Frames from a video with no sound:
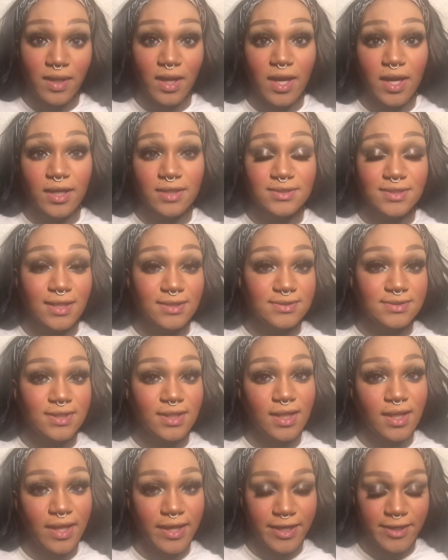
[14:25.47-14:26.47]
It's onto
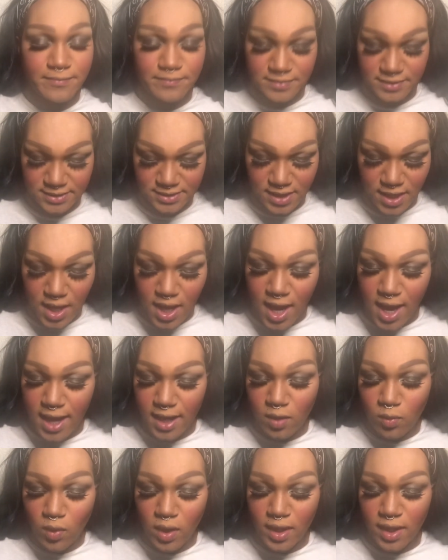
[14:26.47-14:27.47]
lips. I
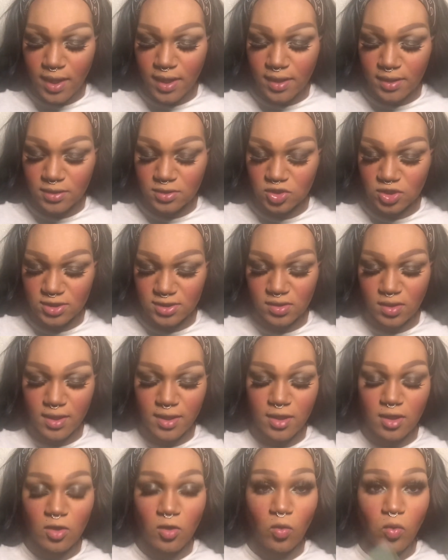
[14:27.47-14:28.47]
wanna just do like
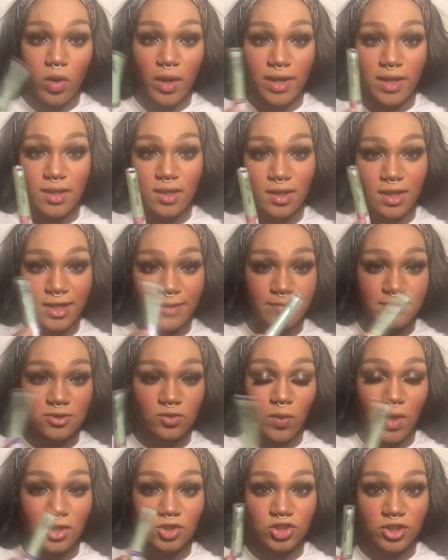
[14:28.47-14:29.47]
a quick lip
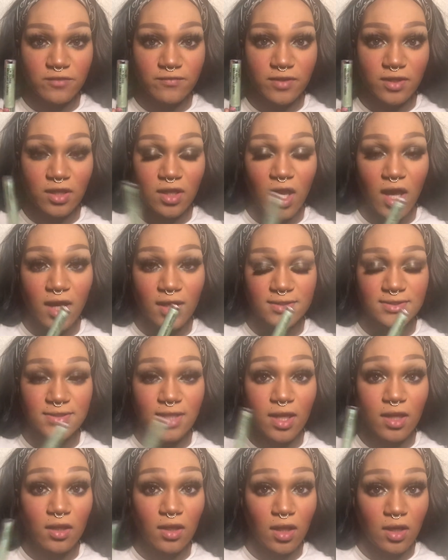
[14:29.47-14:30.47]
swatch of the gloss
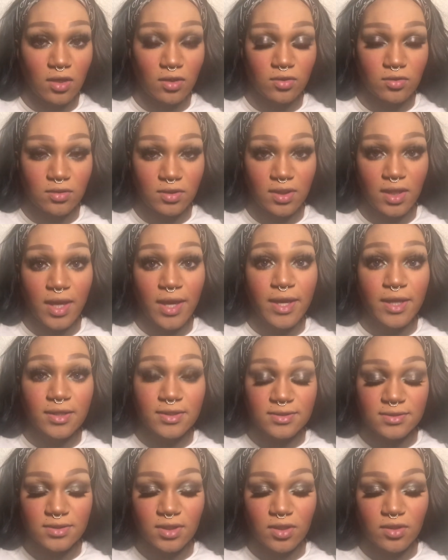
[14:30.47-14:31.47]
alone
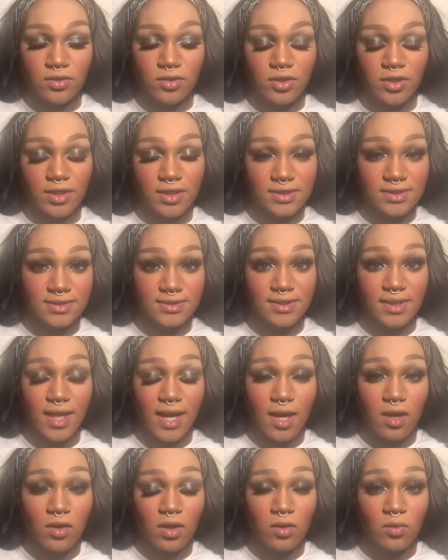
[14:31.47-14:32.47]
so you can see
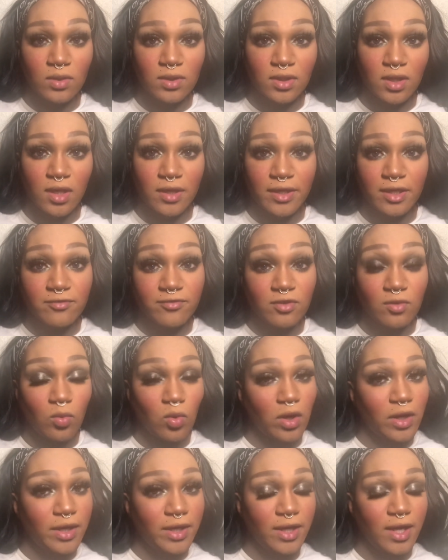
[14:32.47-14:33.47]
how it would look if you
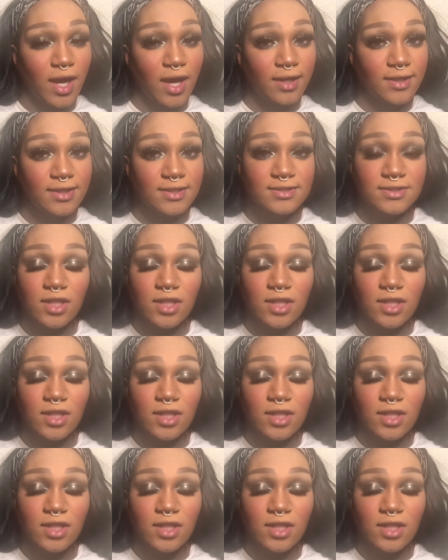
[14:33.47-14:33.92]
wore it on its